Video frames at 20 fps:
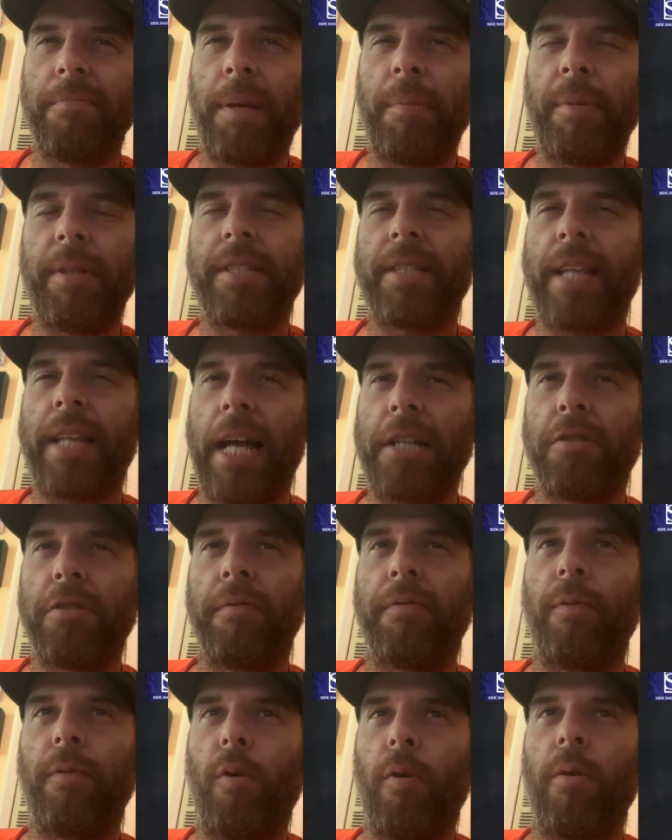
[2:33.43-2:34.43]
maybe Statue
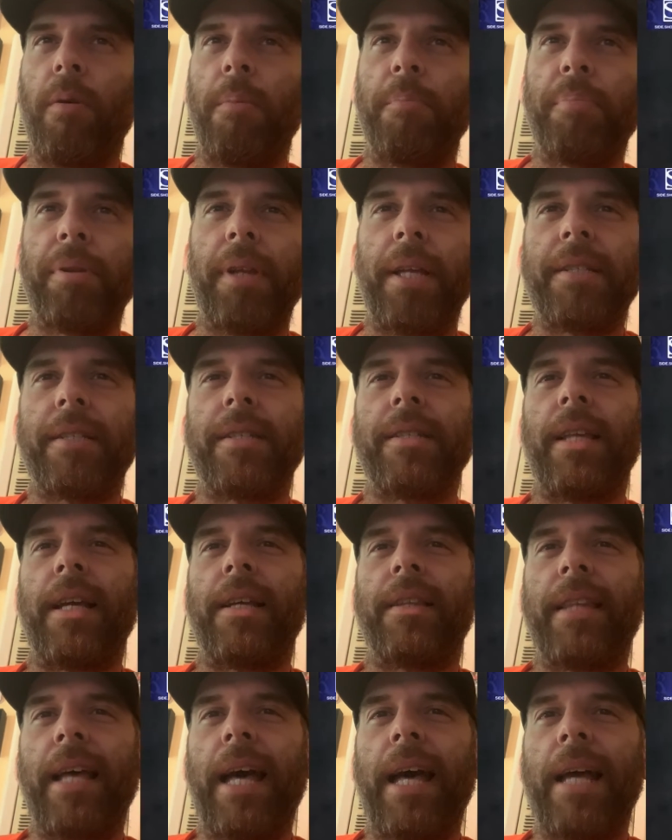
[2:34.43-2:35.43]
Forum, places
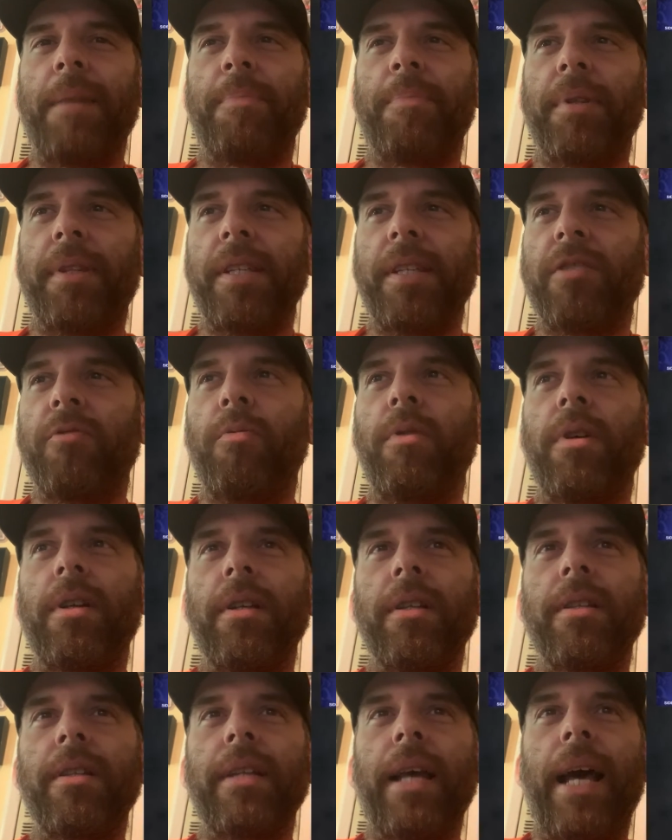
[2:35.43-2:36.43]
like that. But this
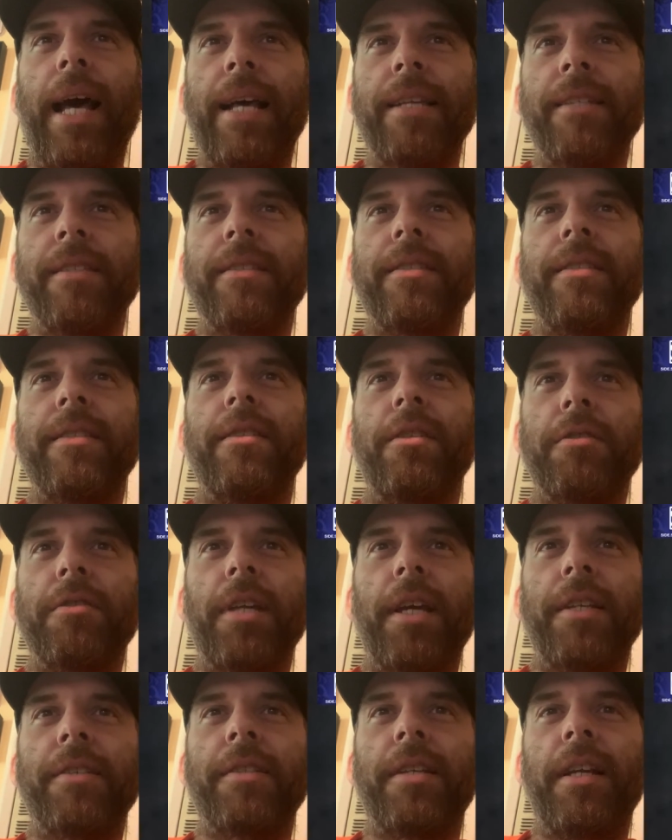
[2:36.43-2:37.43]
one has looks
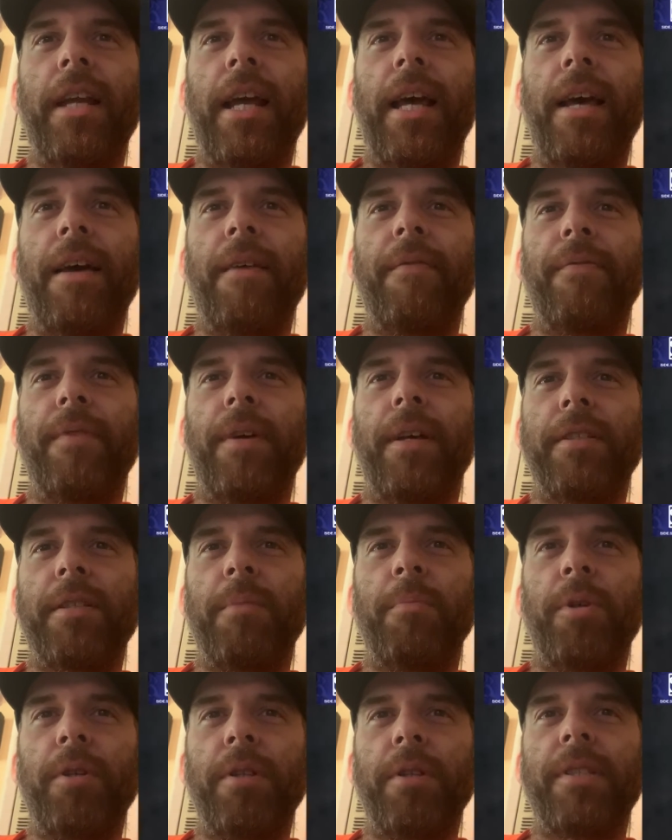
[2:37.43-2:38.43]
like it's going to have uh,
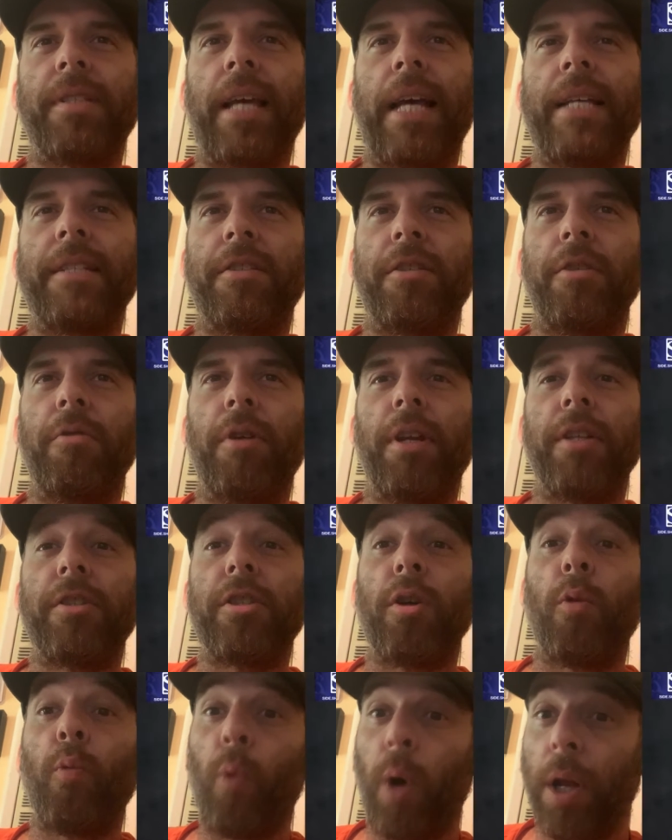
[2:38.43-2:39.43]
some good size to it. It's
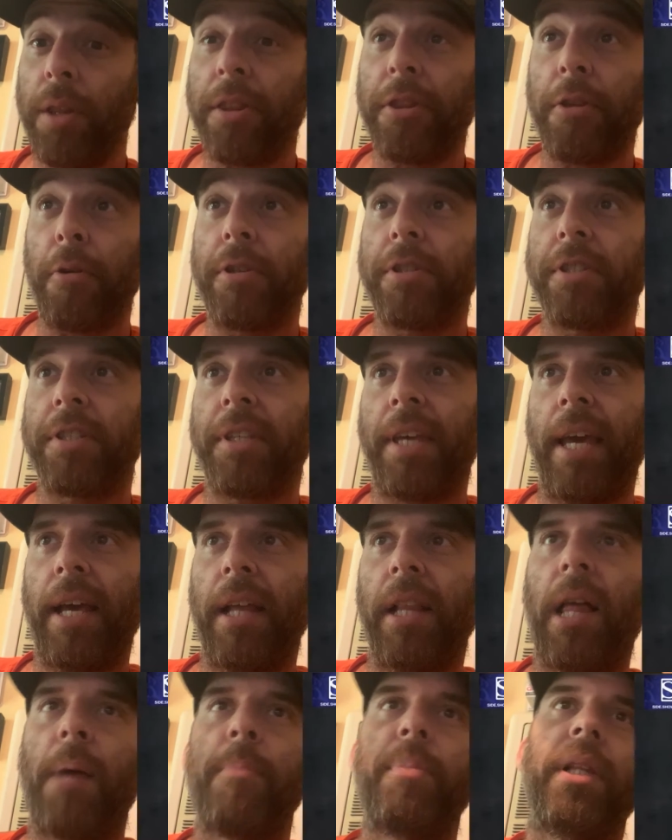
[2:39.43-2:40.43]
a one-third
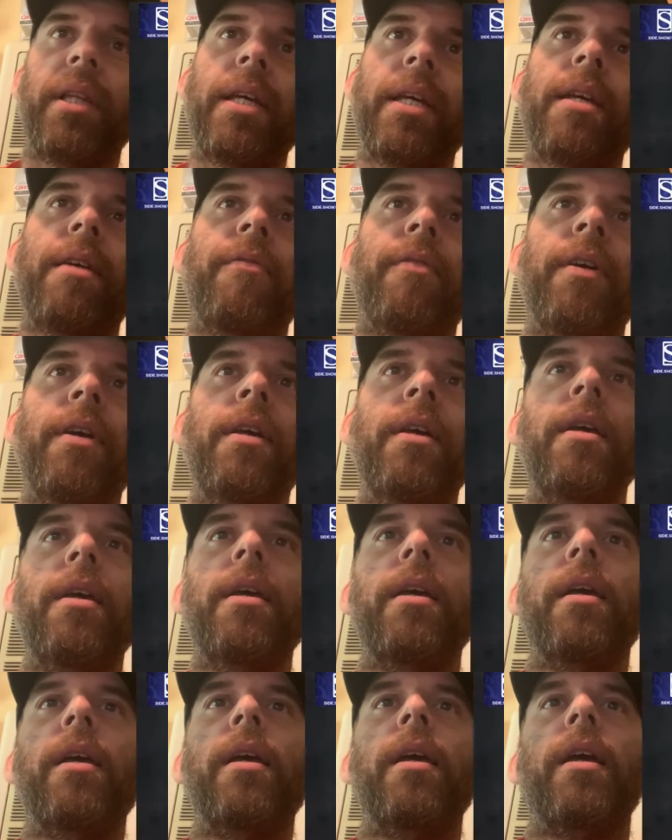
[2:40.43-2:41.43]
scale, I believe.
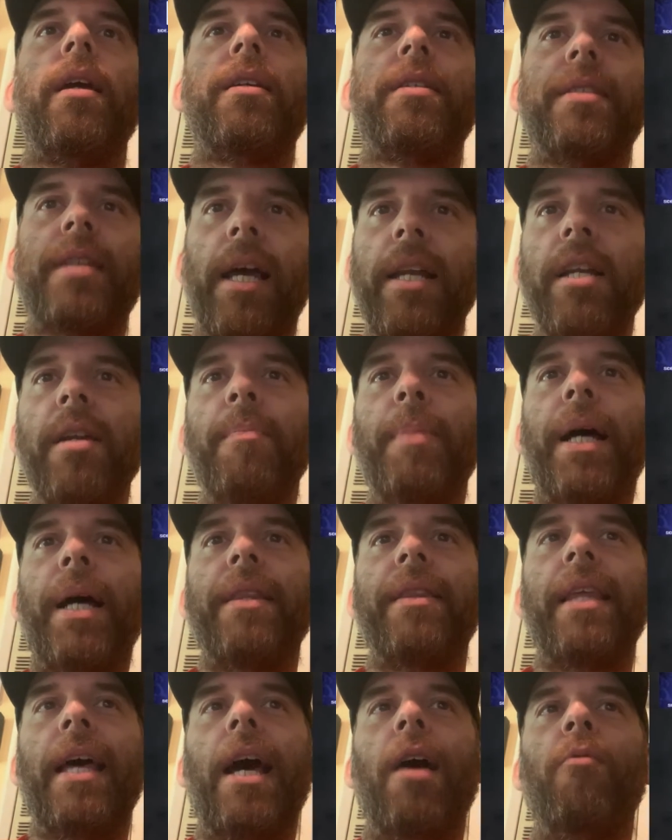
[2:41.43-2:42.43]
Excited
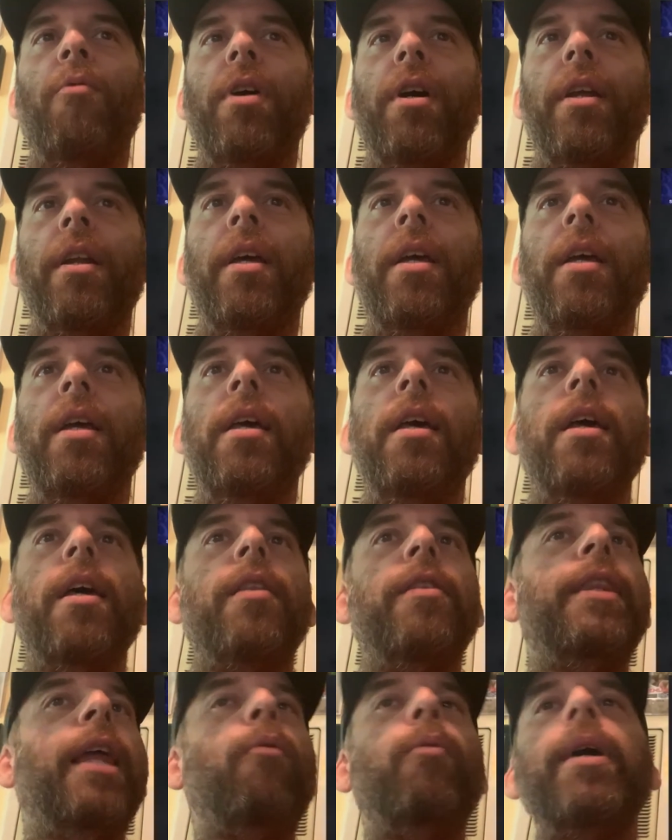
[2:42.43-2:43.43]
about that one.
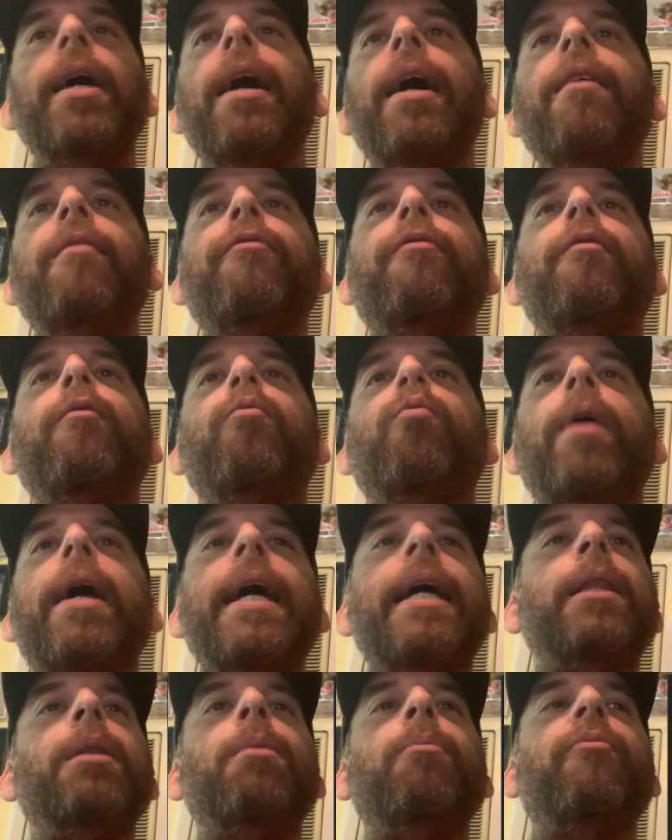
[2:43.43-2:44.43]
Then we have
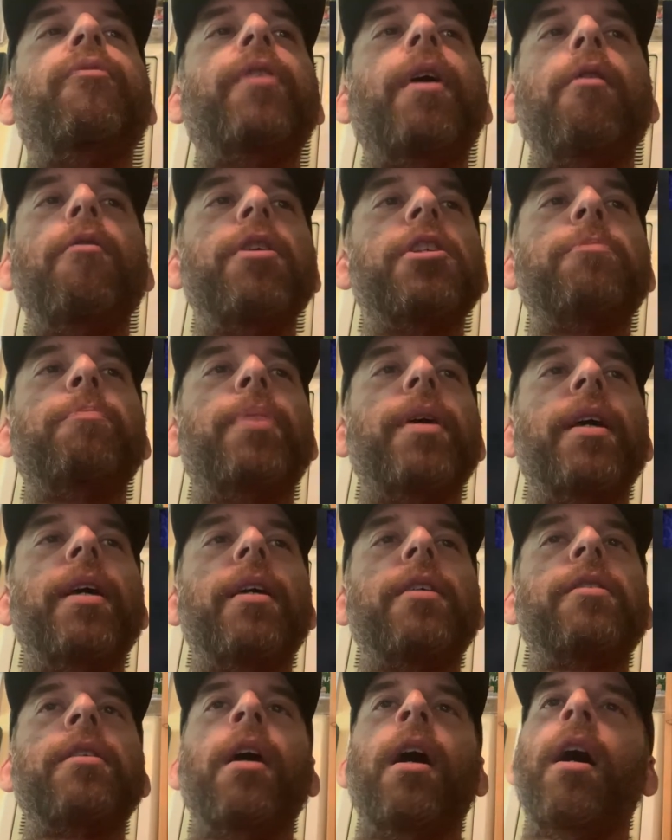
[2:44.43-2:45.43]
random various picks